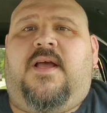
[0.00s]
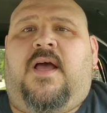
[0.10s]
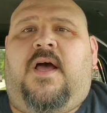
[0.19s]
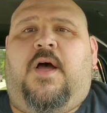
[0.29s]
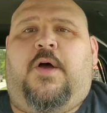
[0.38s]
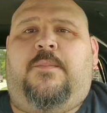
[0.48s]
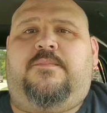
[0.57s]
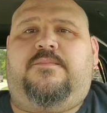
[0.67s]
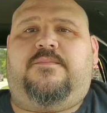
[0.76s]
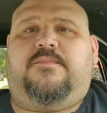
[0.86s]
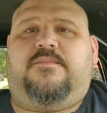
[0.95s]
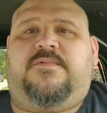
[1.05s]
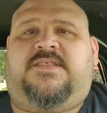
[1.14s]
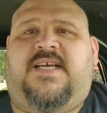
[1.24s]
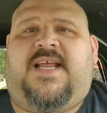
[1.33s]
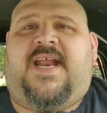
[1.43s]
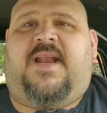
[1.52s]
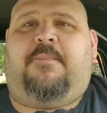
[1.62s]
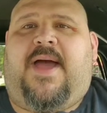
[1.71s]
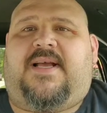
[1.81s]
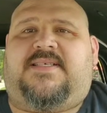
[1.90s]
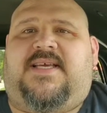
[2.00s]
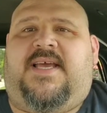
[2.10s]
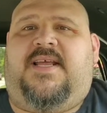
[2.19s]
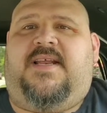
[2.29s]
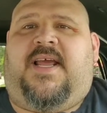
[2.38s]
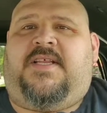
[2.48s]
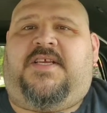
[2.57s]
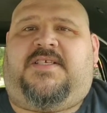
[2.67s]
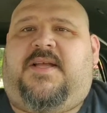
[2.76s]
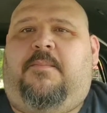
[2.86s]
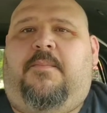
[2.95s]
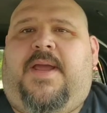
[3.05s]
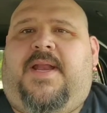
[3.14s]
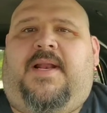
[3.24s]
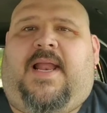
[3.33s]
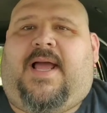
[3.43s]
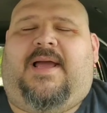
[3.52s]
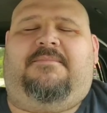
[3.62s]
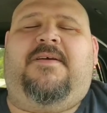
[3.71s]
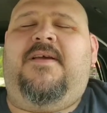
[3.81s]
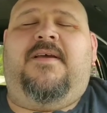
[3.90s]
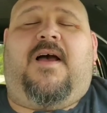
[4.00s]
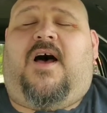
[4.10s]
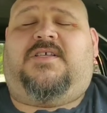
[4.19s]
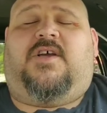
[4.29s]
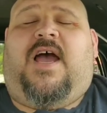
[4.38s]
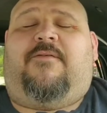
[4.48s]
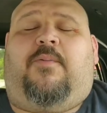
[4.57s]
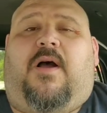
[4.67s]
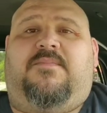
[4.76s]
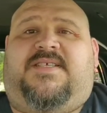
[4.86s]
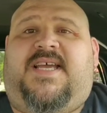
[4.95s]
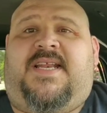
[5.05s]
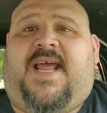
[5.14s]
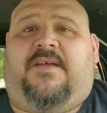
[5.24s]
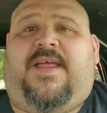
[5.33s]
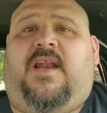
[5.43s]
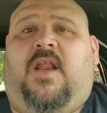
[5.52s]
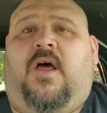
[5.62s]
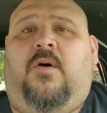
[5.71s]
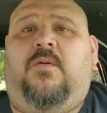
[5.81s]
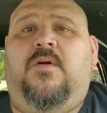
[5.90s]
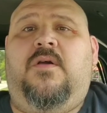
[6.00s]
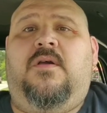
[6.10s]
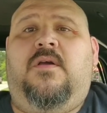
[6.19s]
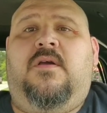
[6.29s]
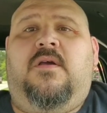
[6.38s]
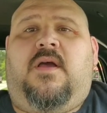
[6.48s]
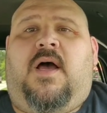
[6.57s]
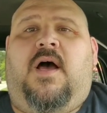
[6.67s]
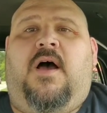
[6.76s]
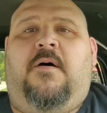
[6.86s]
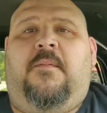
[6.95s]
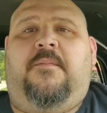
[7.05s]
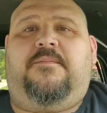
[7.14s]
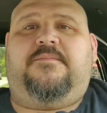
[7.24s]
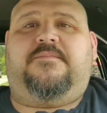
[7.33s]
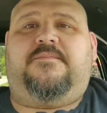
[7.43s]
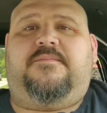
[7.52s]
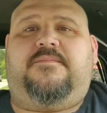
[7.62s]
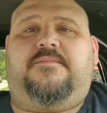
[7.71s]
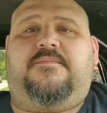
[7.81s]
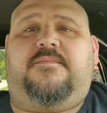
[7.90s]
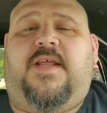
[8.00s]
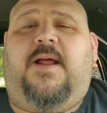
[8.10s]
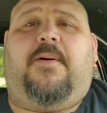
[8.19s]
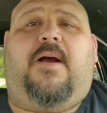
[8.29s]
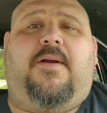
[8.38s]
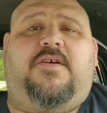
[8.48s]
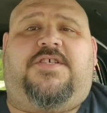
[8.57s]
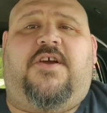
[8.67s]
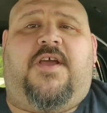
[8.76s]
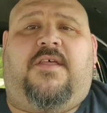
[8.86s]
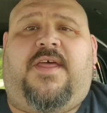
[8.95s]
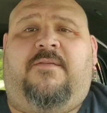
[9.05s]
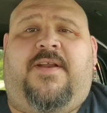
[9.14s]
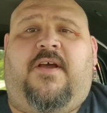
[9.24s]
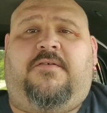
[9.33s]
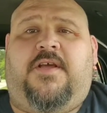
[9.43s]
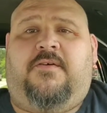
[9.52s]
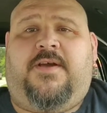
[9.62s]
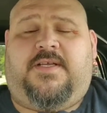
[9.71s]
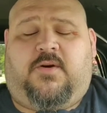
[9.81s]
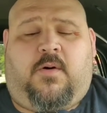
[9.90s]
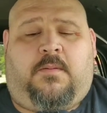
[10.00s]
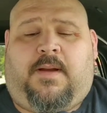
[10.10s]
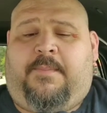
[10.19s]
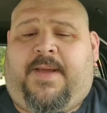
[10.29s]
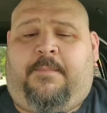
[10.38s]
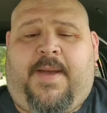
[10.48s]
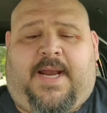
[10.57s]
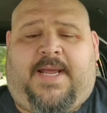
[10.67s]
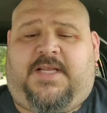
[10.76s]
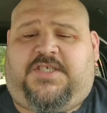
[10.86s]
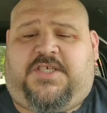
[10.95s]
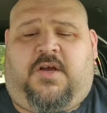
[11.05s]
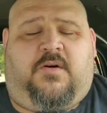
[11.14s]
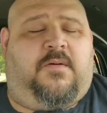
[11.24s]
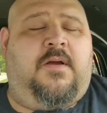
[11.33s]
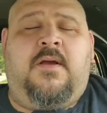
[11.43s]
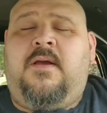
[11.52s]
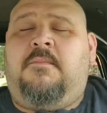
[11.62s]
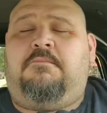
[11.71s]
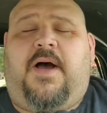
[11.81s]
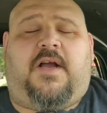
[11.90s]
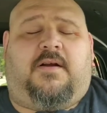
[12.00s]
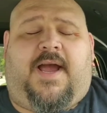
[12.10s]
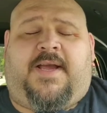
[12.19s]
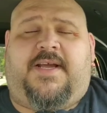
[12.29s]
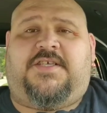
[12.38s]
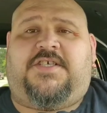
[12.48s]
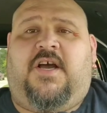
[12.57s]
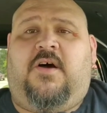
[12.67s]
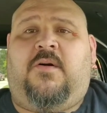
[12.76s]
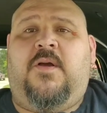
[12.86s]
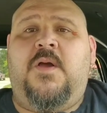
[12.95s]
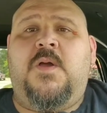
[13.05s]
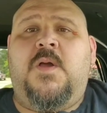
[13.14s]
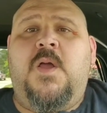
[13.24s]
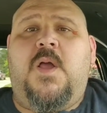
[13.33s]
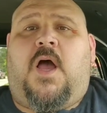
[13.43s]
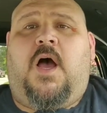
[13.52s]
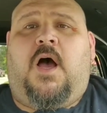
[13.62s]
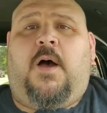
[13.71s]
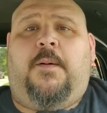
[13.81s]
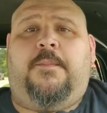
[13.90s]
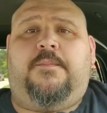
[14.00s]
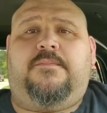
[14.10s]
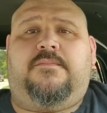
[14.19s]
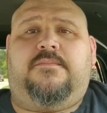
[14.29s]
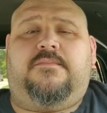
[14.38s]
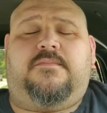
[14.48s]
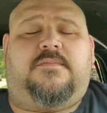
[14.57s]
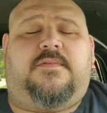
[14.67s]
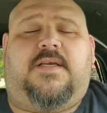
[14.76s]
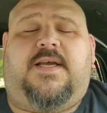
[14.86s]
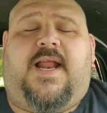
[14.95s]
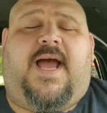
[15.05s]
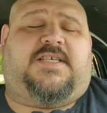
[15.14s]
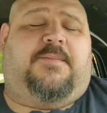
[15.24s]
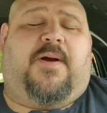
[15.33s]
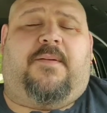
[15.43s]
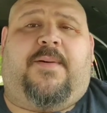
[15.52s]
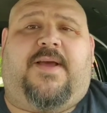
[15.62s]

Um, Sit down in the back seat and just immediately, like, also have a problem sitting down that low. Um, and I'm probably going to show y'all that video too. It's horrible. My big belly gets shown, butt crack gets shown. Um, it actually probably